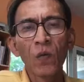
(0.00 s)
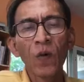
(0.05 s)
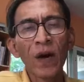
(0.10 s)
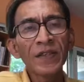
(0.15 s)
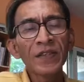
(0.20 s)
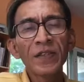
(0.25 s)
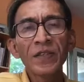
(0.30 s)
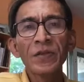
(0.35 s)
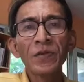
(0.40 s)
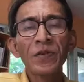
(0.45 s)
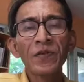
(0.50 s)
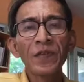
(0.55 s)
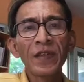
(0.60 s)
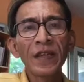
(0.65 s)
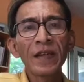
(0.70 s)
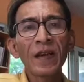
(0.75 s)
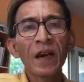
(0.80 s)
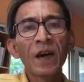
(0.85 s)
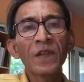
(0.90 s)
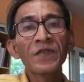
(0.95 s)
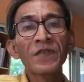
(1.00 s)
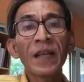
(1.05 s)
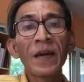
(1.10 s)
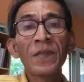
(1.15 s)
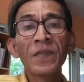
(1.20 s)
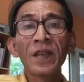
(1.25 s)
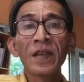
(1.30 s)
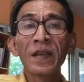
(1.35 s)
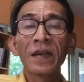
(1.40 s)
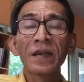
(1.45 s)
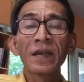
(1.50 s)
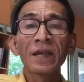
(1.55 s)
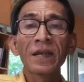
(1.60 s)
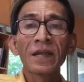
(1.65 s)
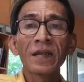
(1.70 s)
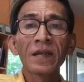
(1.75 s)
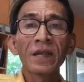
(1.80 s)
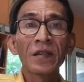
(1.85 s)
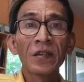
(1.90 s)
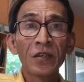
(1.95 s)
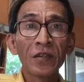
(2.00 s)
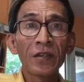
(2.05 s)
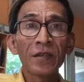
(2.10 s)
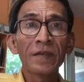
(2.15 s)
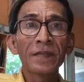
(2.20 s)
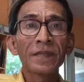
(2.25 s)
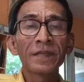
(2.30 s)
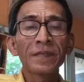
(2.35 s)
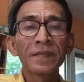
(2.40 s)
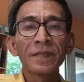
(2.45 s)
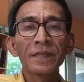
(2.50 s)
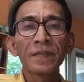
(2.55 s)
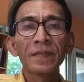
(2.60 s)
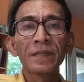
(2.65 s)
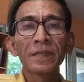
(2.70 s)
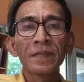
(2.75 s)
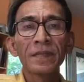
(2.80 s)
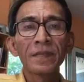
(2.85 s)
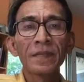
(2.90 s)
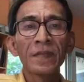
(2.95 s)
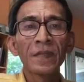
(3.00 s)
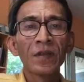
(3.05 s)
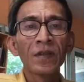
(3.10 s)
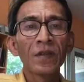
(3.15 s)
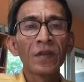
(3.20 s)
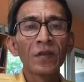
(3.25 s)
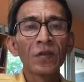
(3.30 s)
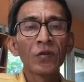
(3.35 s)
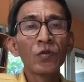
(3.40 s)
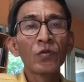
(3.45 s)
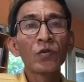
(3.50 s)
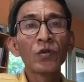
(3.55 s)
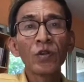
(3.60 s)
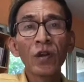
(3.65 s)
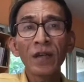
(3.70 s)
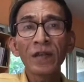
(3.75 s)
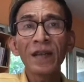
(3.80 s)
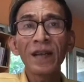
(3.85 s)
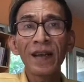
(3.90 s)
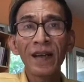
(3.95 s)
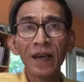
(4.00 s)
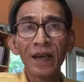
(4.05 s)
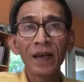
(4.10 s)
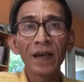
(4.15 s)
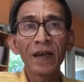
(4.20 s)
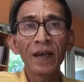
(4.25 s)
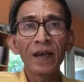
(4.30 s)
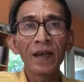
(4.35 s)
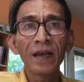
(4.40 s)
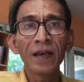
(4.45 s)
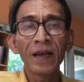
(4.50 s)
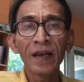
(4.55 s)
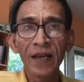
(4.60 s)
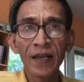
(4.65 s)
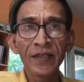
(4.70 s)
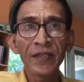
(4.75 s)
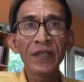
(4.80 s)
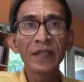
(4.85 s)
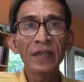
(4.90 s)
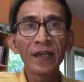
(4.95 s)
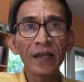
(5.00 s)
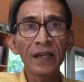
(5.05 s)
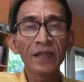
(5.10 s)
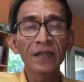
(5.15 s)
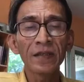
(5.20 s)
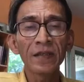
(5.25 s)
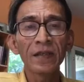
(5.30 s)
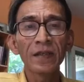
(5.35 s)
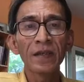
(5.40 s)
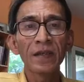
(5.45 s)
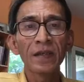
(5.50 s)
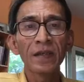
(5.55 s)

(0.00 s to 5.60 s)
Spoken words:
Once you think of something good, do not hesitate